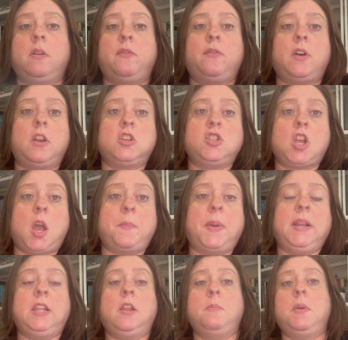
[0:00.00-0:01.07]
of Photoshop,
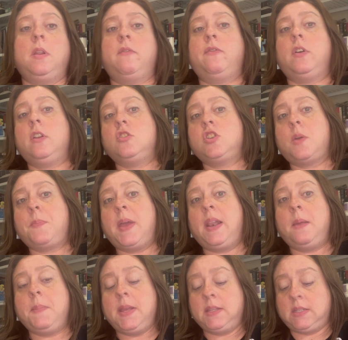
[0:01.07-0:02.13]
a little bit of Photoshop
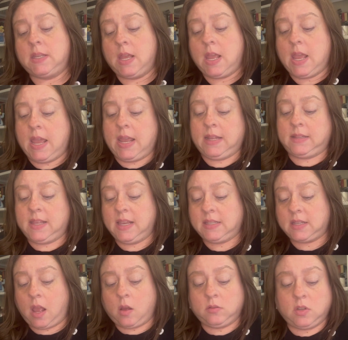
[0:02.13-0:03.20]
Elements. It
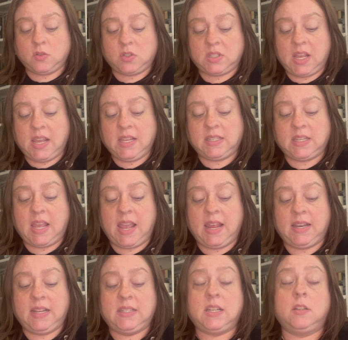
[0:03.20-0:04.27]
takes all those things,
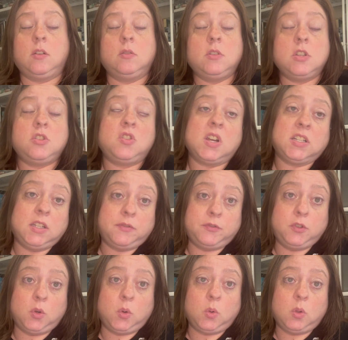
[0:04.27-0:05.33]
and it's a
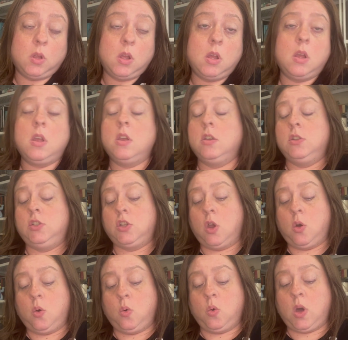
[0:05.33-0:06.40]
non-destructive tool.
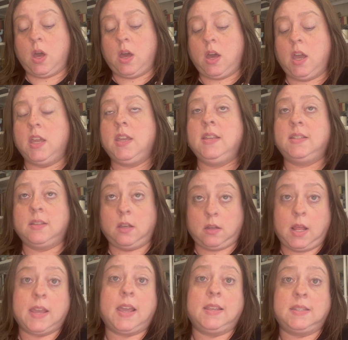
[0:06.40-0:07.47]
So it's,
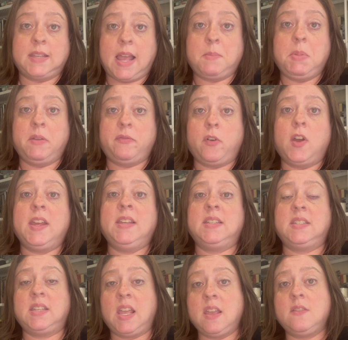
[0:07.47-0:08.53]
like I said before, it
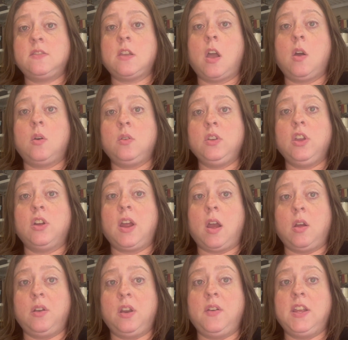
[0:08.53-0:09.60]
saves all your
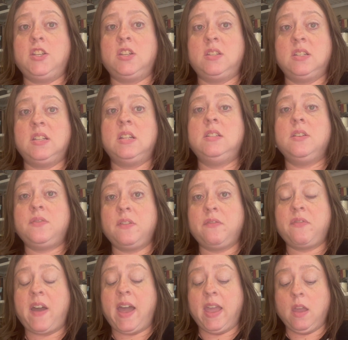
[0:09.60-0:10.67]
alterations in a
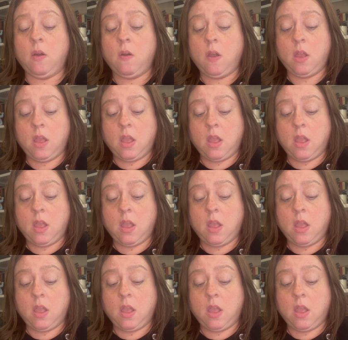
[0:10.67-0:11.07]
different file,